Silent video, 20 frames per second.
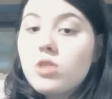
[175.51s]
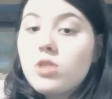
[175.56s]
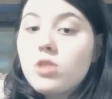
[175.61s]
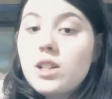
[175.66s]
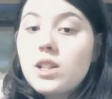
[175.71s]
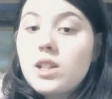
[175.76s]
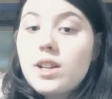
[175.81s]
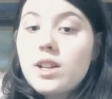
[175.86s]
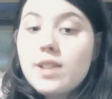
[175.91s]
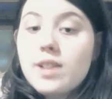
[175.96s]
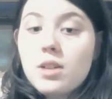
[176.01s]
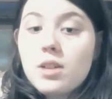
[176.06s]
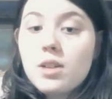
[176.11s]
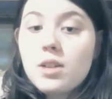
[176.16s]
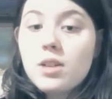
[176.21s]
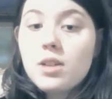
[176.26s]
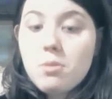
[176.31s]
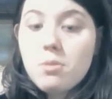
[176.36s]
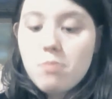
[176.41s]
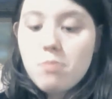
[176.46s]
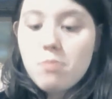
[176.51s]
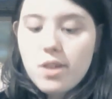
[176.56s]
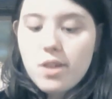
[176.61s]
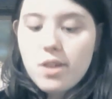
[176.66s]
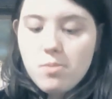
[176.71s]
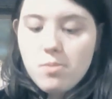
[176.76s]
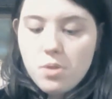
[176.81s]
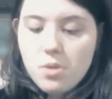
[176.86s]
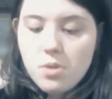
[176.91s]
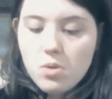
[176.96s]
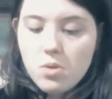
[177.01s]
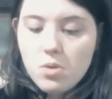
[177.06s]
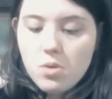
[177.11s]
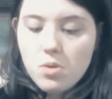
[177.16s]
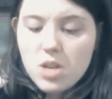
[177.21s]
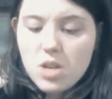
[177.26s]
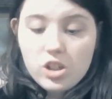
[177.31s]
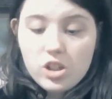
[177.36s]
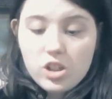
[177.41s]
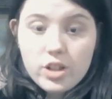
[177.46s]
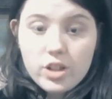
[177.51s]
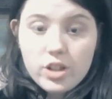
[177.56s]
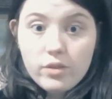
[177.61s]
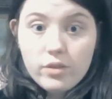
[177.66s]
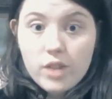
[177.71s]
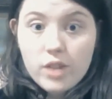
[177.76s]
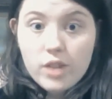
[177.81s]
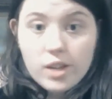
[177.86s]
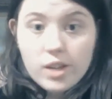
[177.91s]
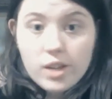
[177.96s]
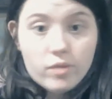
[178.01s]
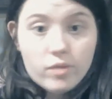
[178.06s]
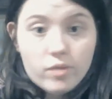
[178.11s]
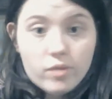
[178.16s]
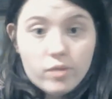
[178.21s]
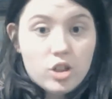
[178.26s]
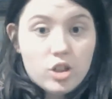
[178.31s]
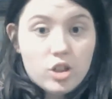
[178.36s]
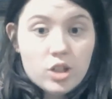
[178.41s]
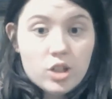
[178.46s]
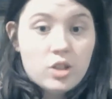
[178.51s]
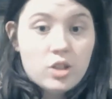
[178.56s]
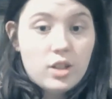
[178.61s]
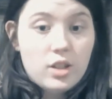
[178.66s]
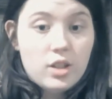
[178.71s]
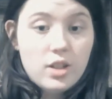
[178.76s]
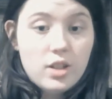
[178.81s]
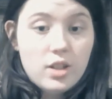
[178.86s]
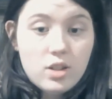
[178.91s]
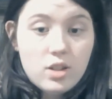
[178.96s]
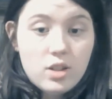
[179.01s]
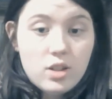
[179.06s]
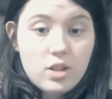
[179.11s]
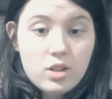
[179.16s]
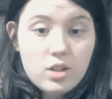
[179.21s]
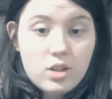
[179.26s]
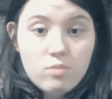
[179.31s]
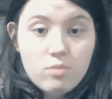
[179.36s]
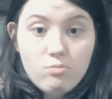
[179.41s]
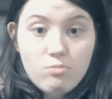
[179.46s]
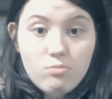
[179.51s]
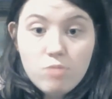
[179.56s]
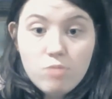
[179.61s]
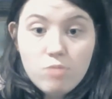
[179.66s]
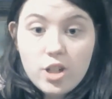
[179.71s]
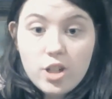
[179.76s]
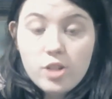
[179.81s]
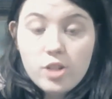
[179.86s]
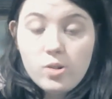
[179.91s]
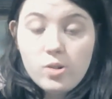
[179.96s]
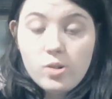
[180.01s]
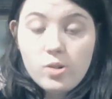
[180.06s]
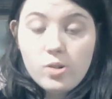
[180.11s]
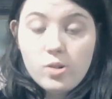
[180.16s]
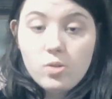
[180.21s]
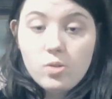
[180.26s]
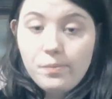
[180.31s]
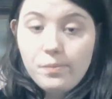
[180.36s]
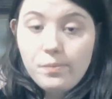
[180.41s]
She likes helping people and she's a fan of Injustice, pretty sure.